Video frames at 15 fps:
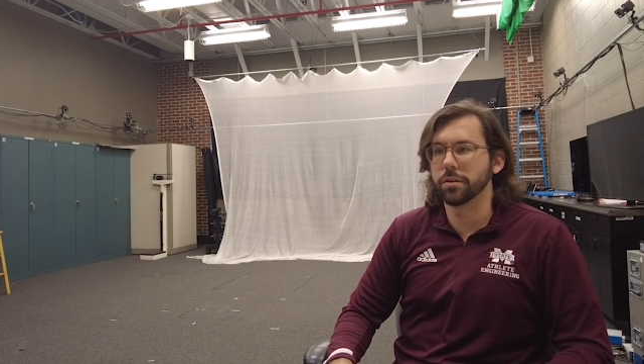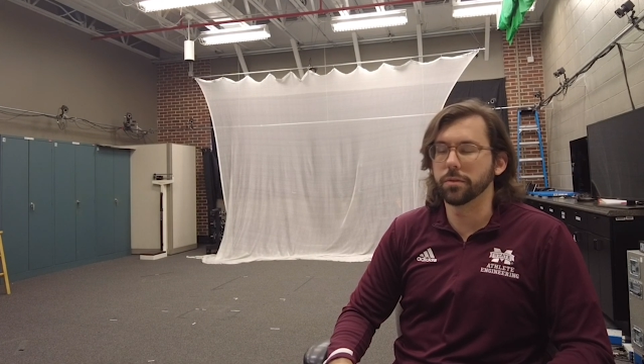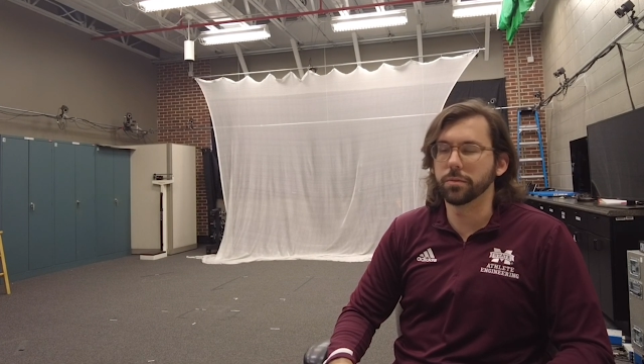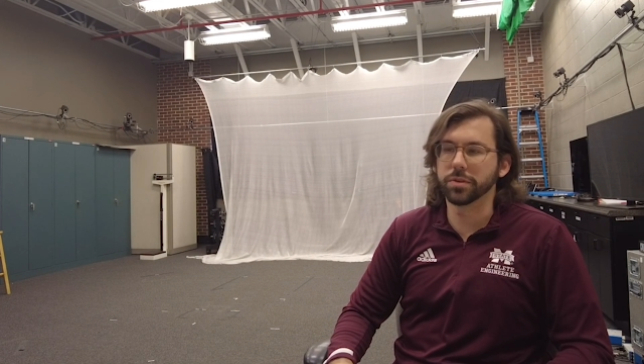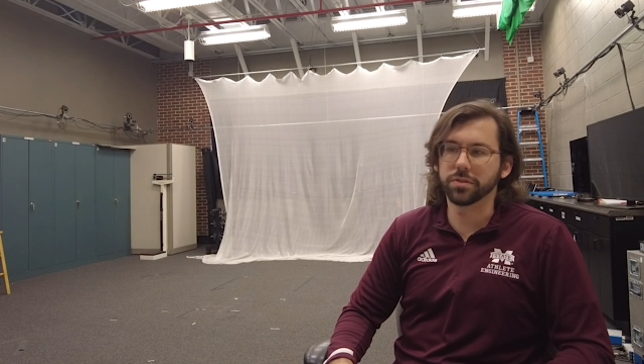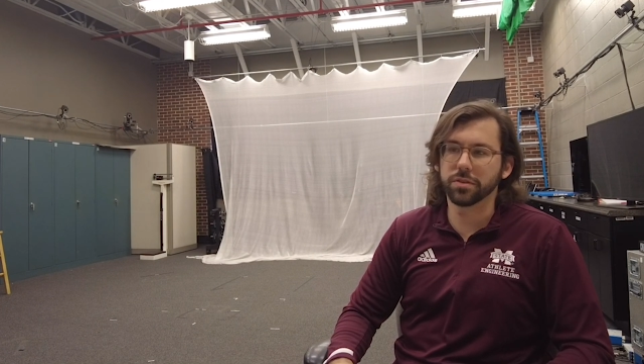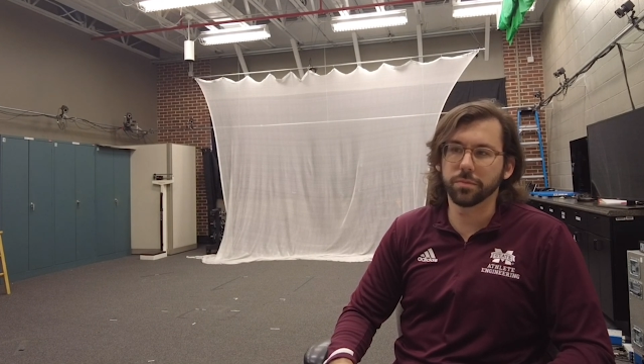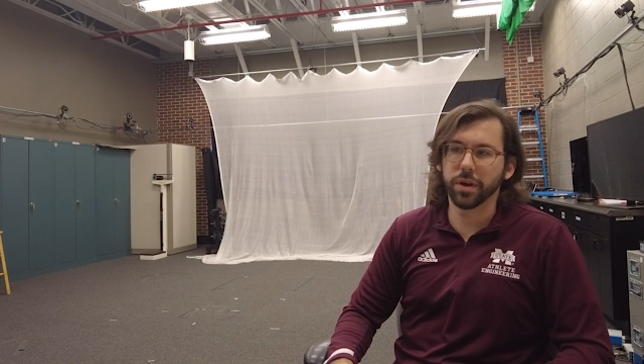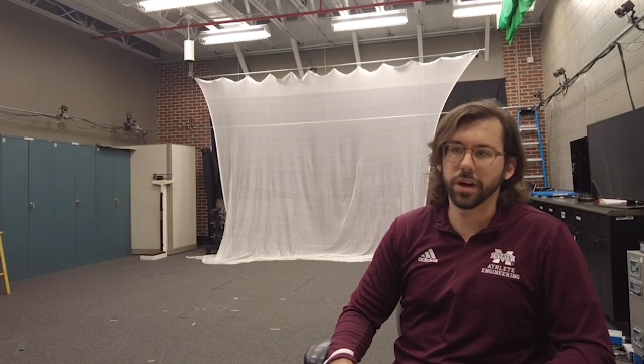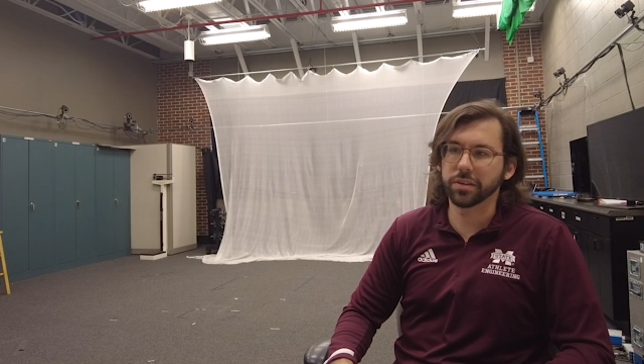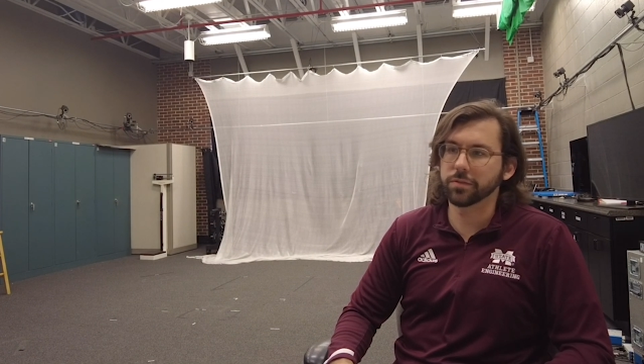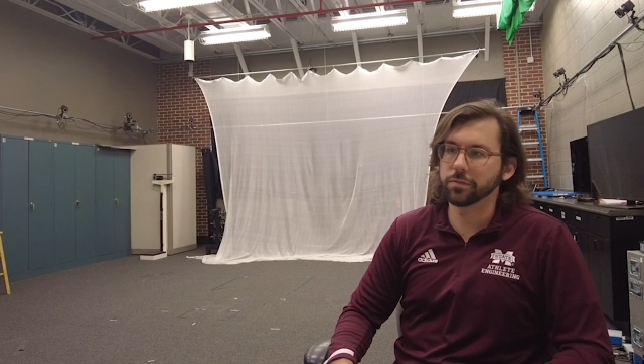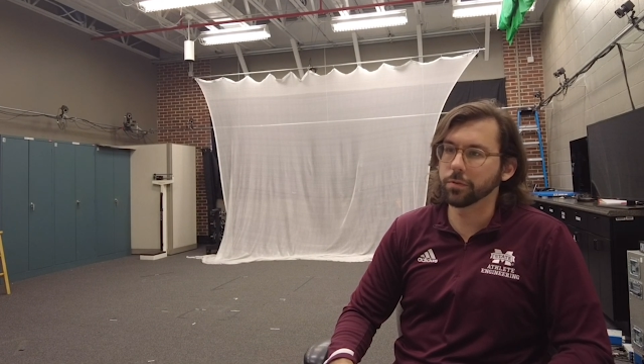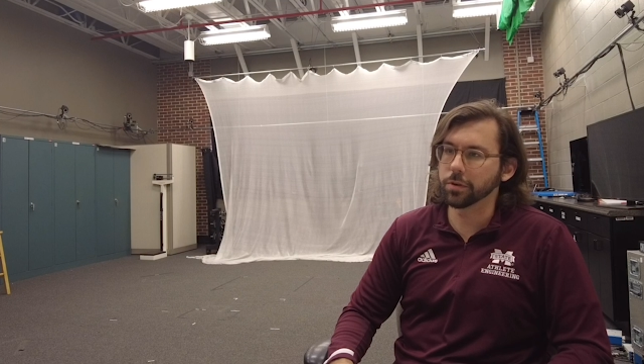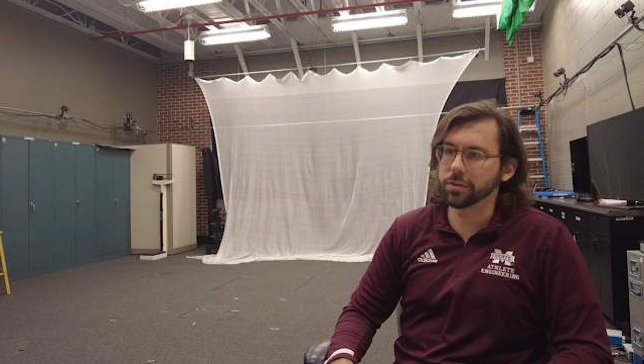what's their max
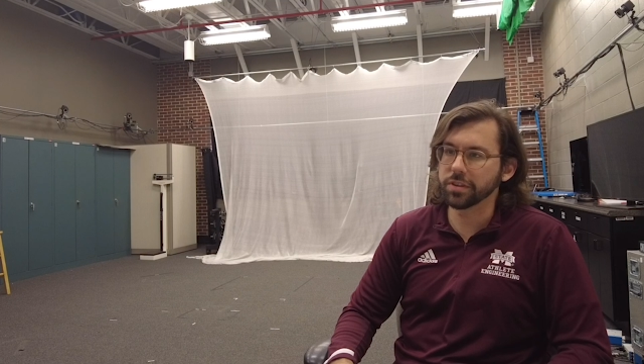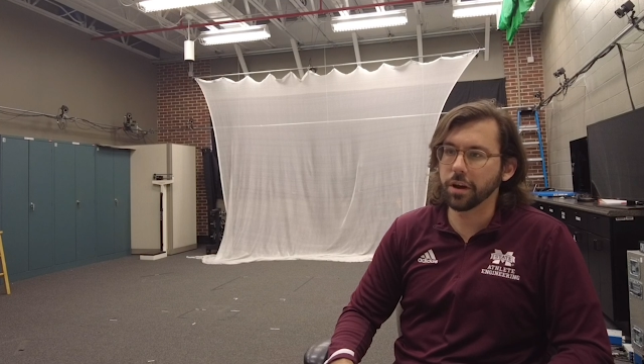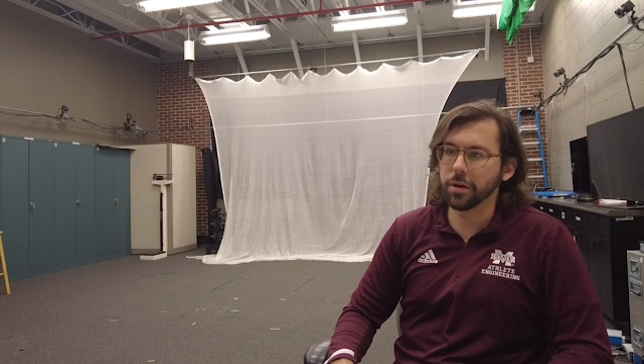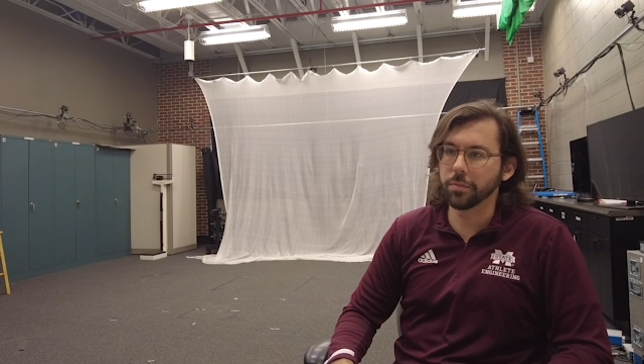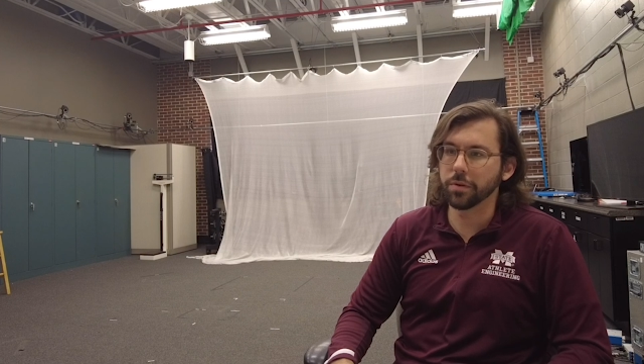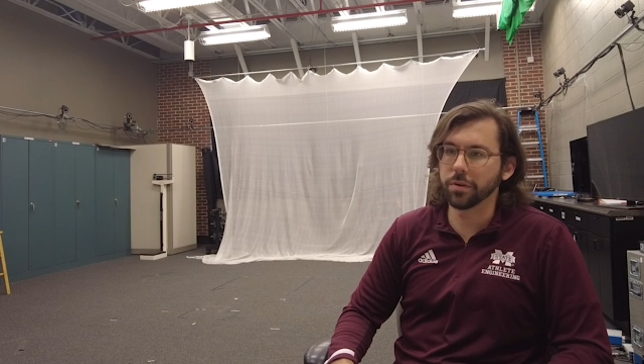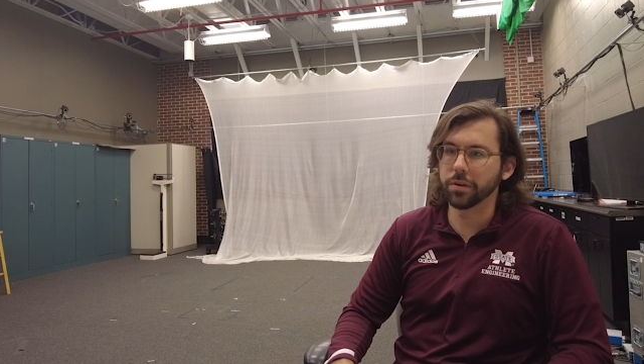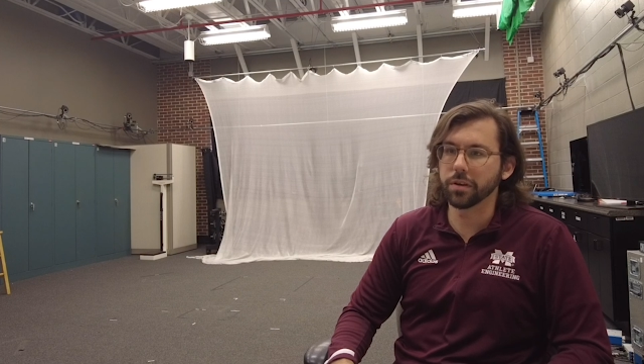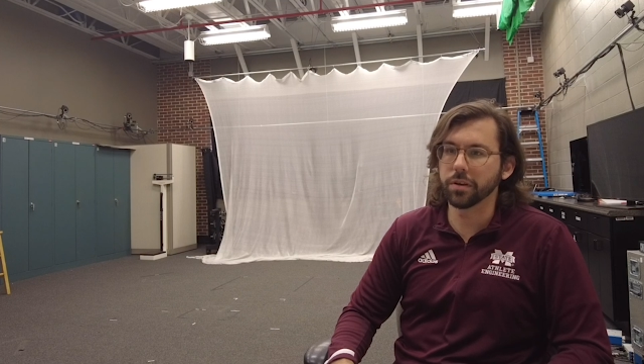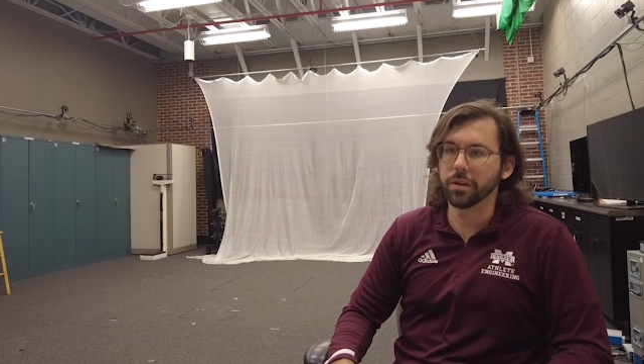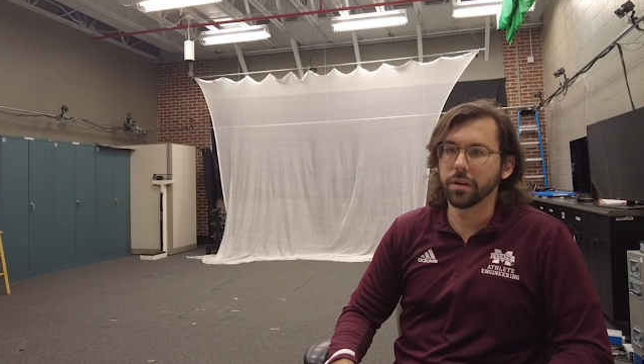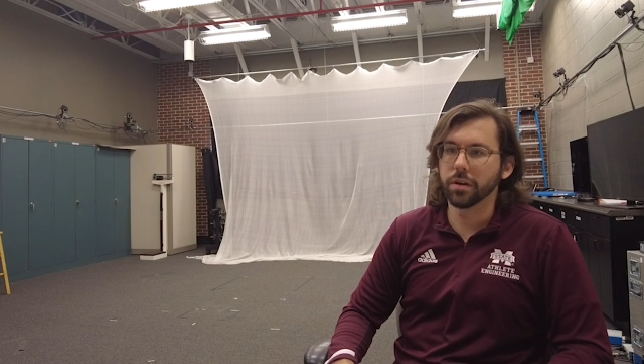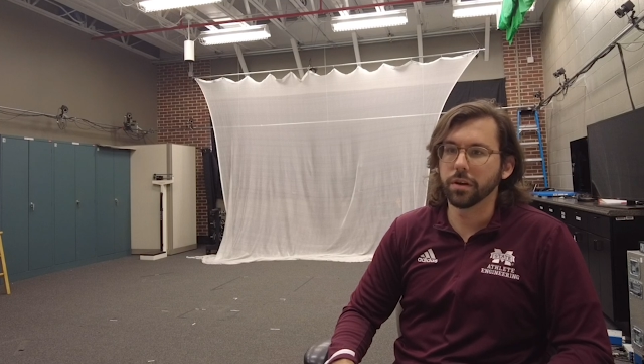force output,